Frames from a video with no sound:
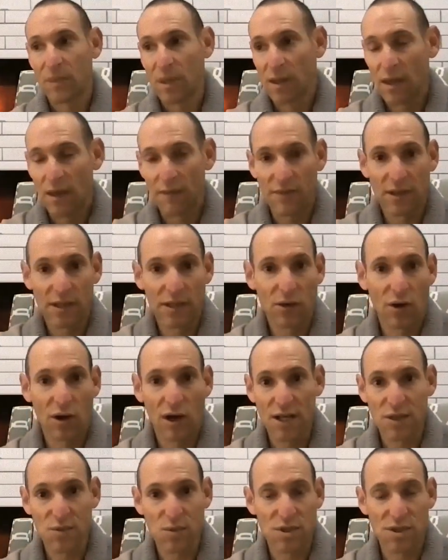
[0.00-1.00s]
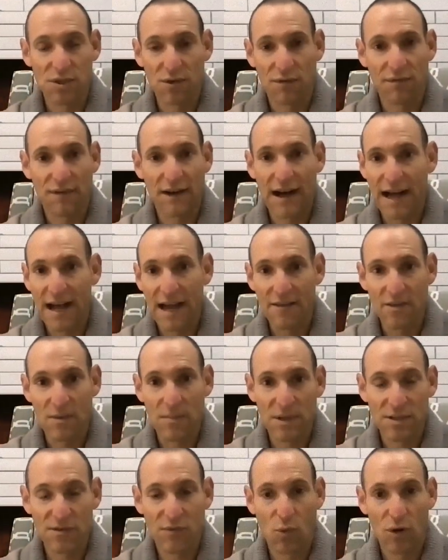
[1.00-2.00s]
If the legal costs were still 5, that
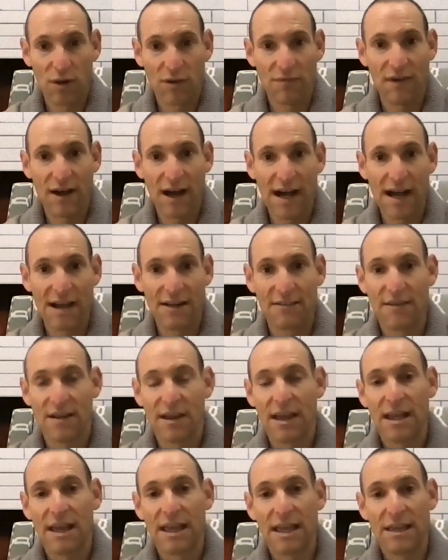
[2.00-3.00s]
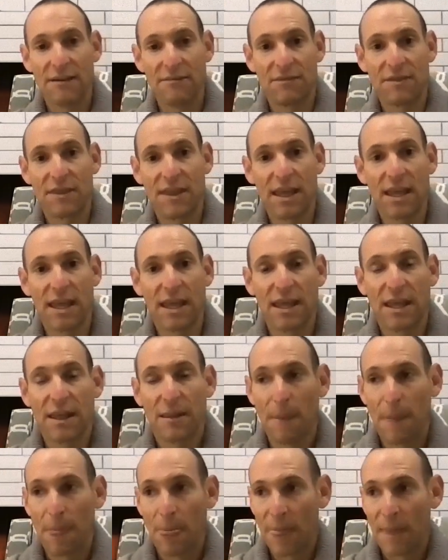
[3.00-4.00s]
means 45. If the
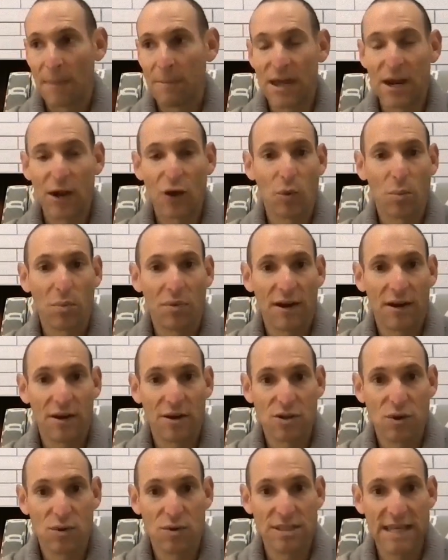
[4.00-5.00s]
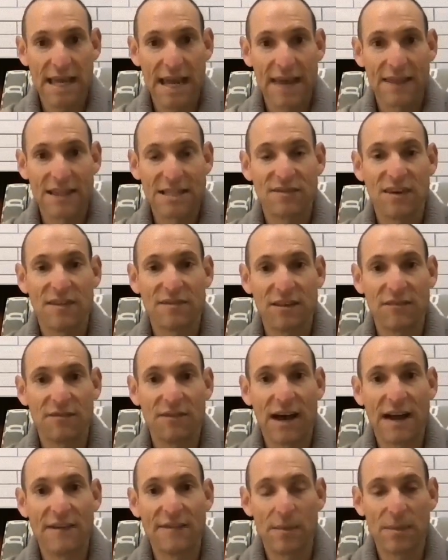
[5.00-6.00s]
medical provider is owed 10, that's
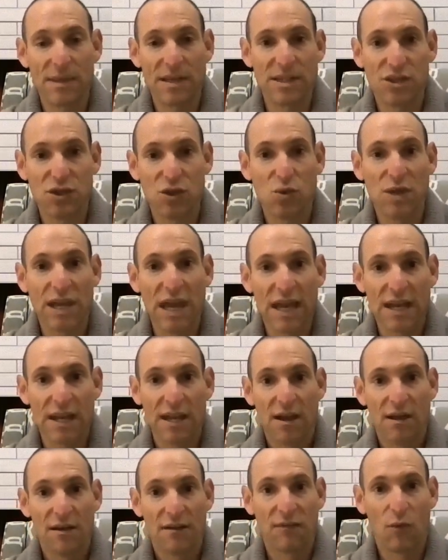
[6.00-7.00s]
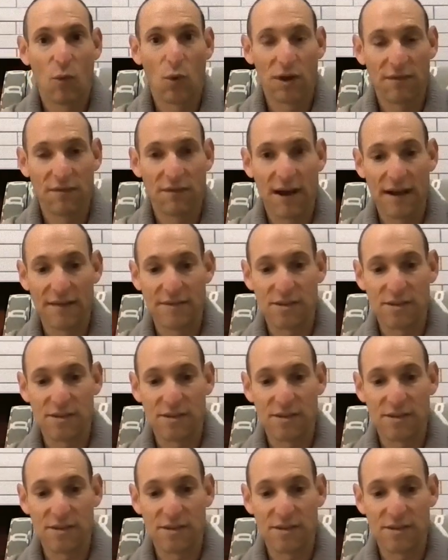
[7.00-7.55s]
55. That means you get 45.